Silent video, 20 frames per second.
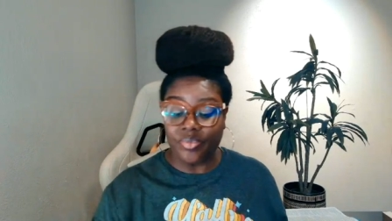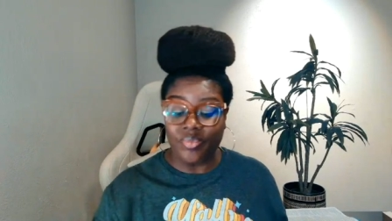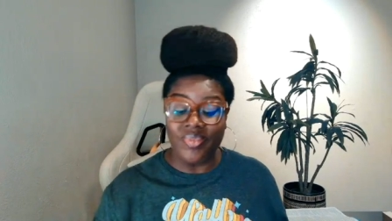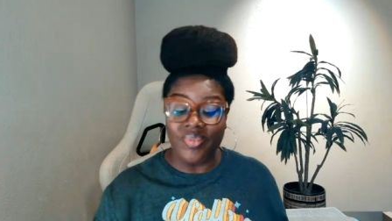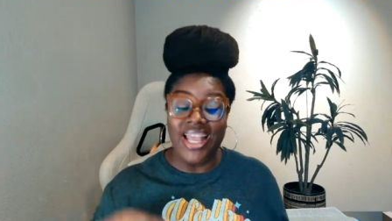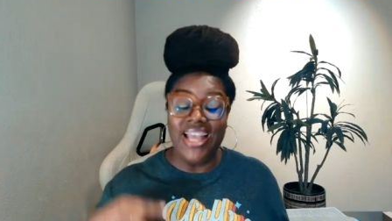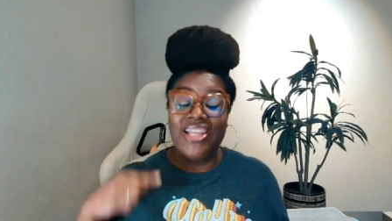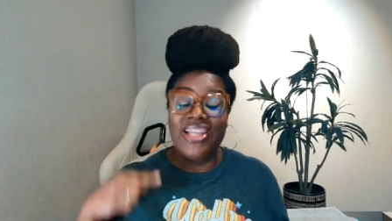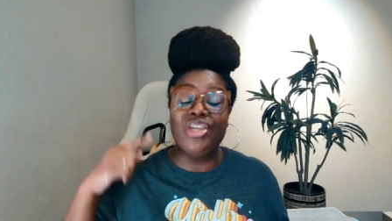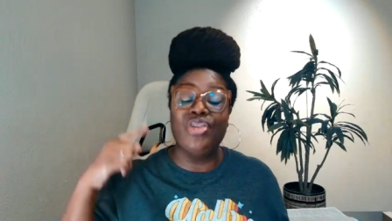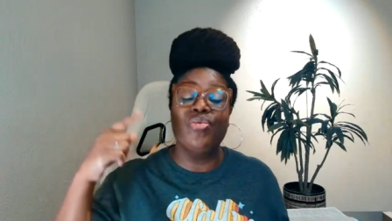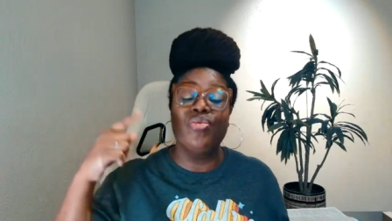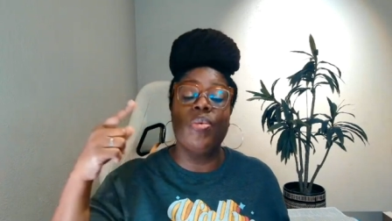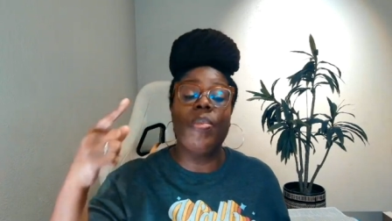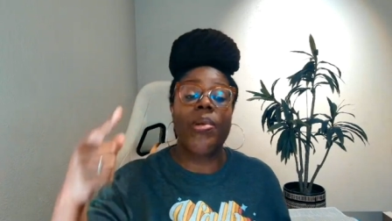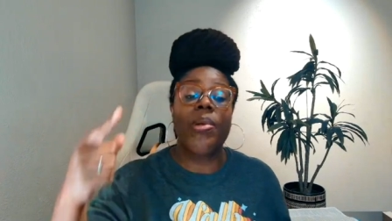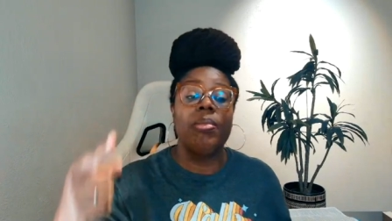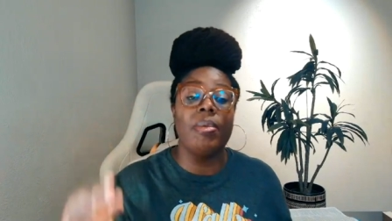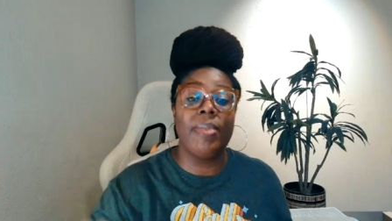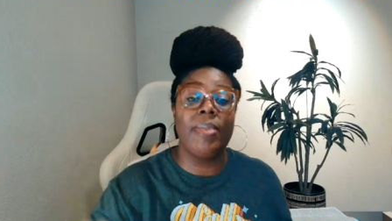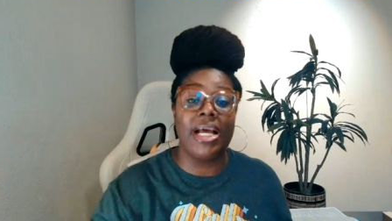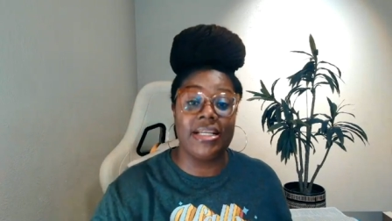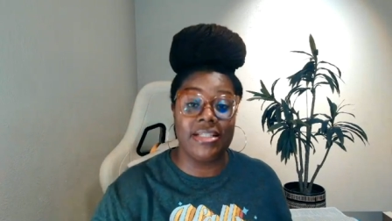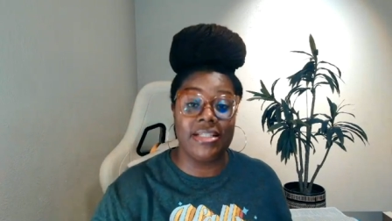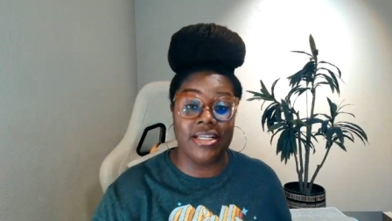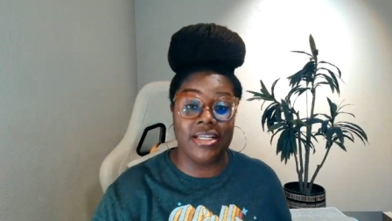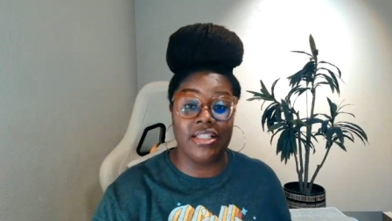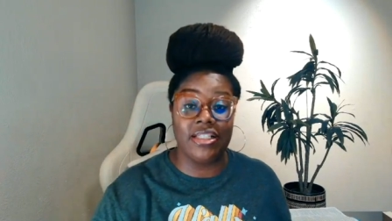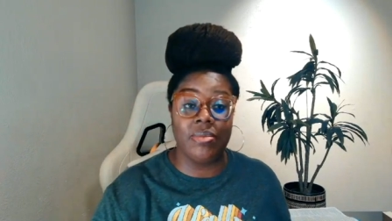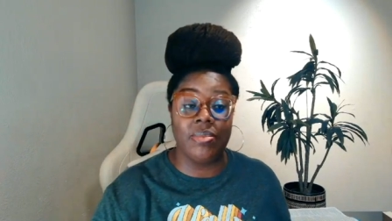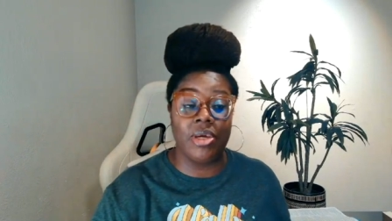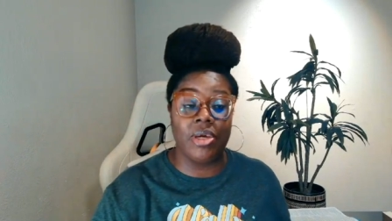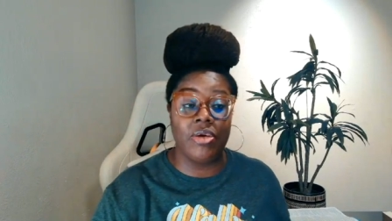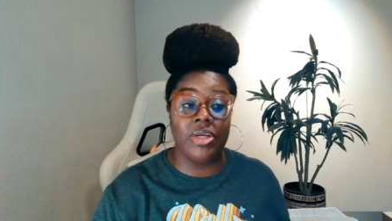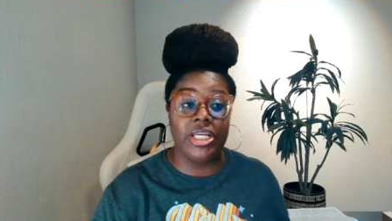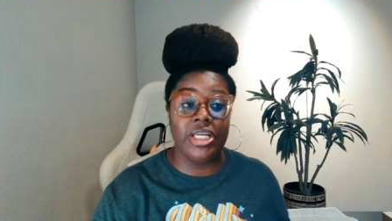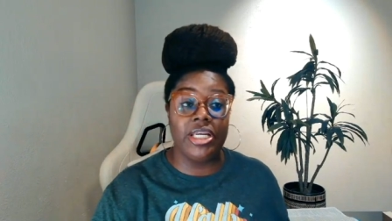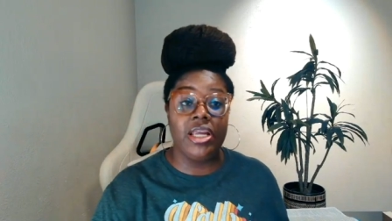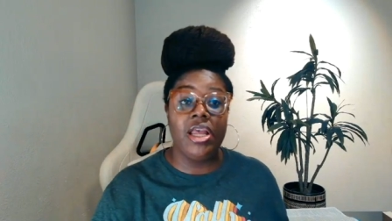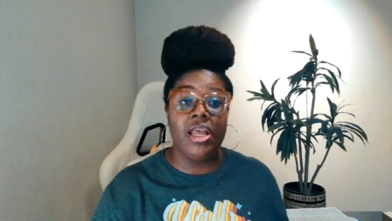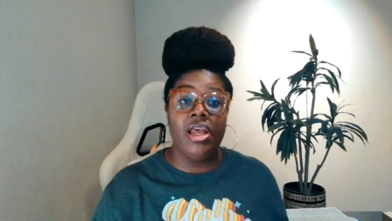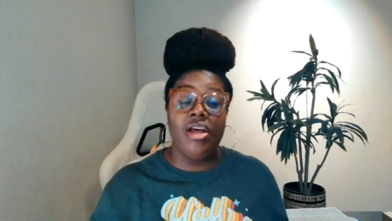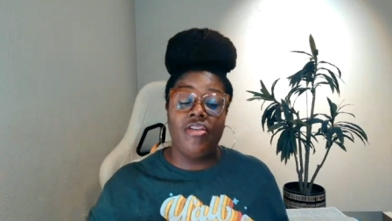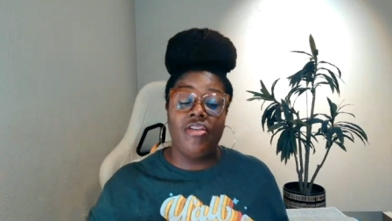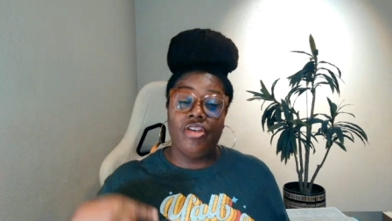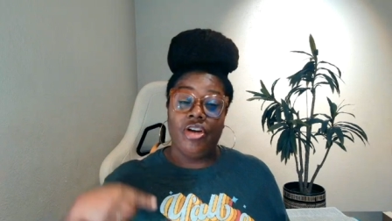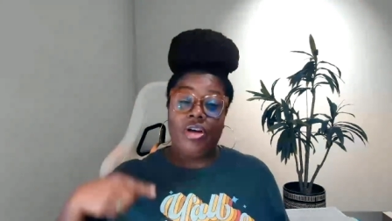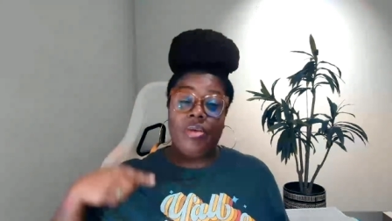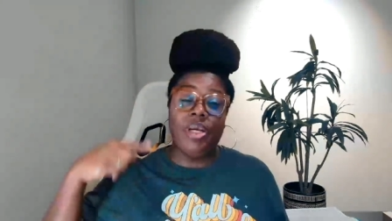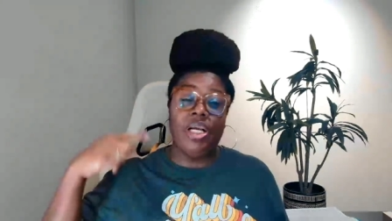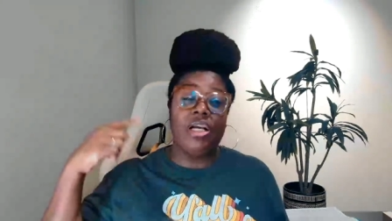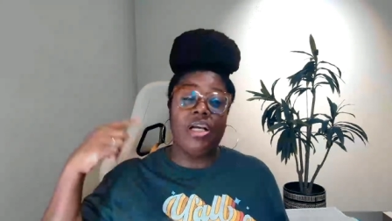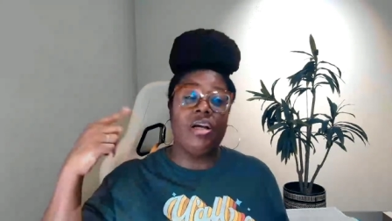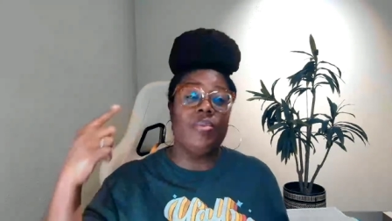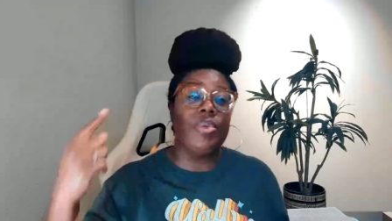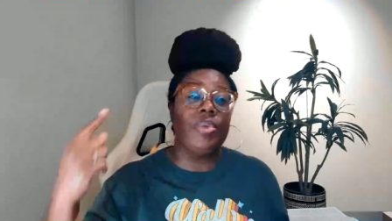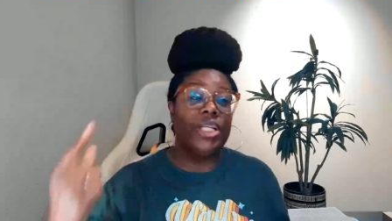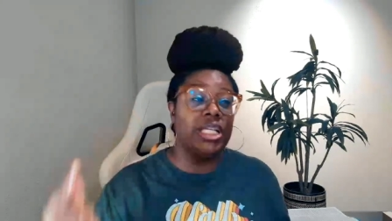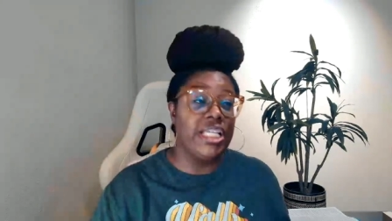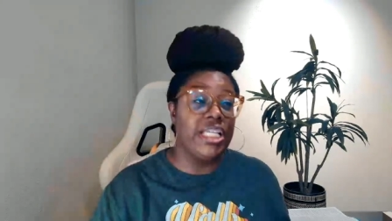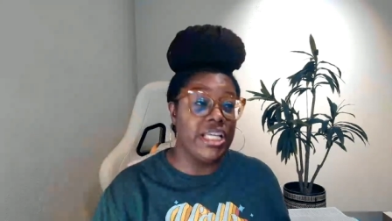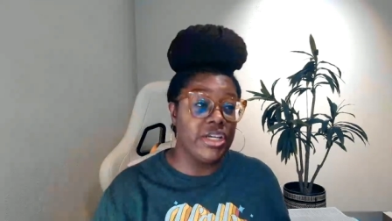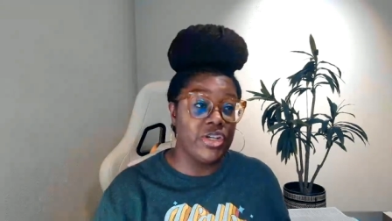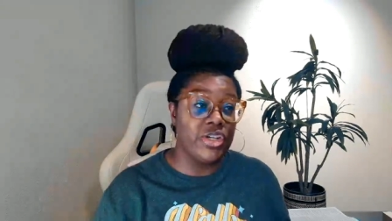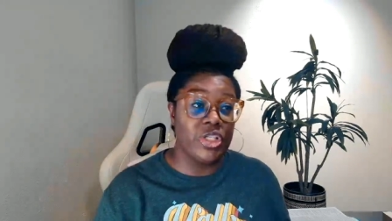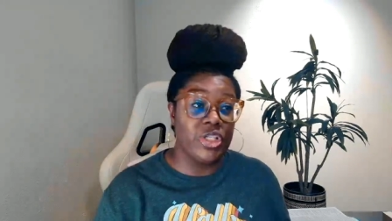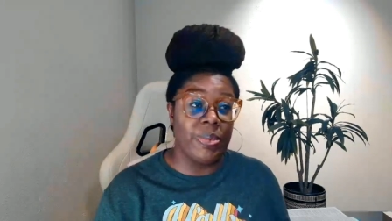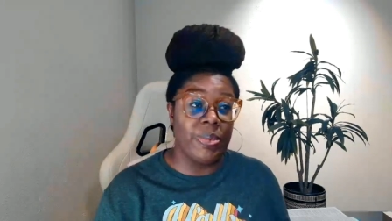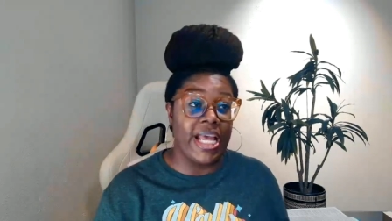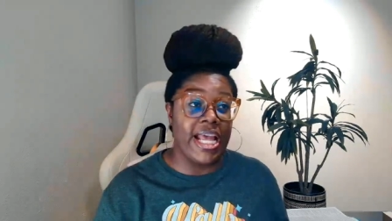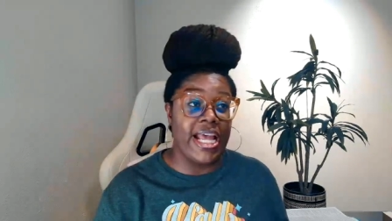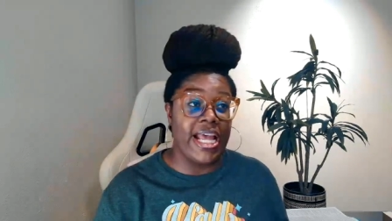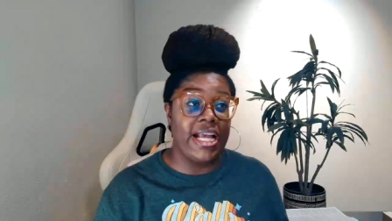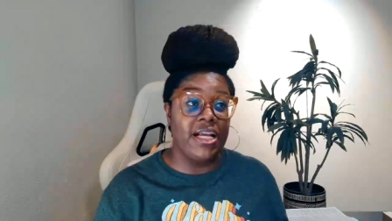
And you remember my testimony from a couple of years back.